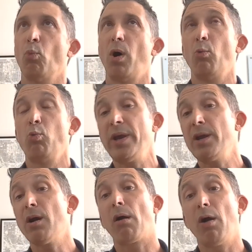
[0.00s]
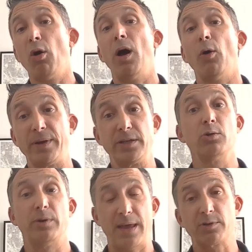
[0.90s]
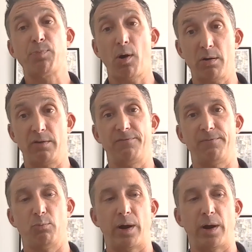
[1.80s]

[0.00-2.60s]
what we are helping do, and that was part of